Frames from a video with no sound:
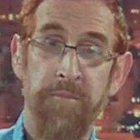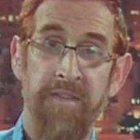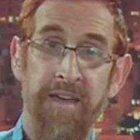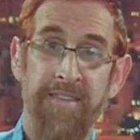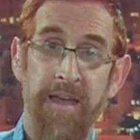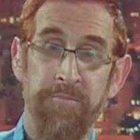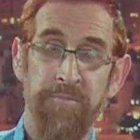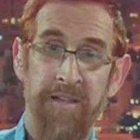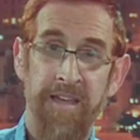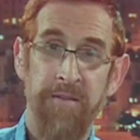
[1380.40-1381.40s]
that
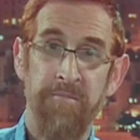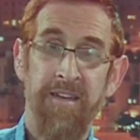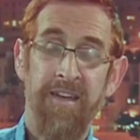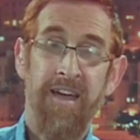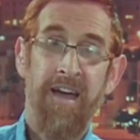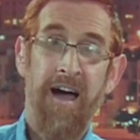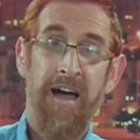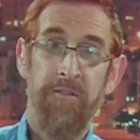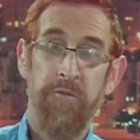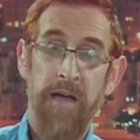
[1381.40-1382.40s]
blame. I do
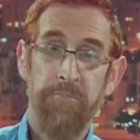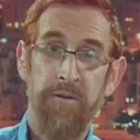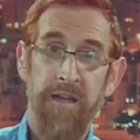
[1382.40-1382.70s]
not put any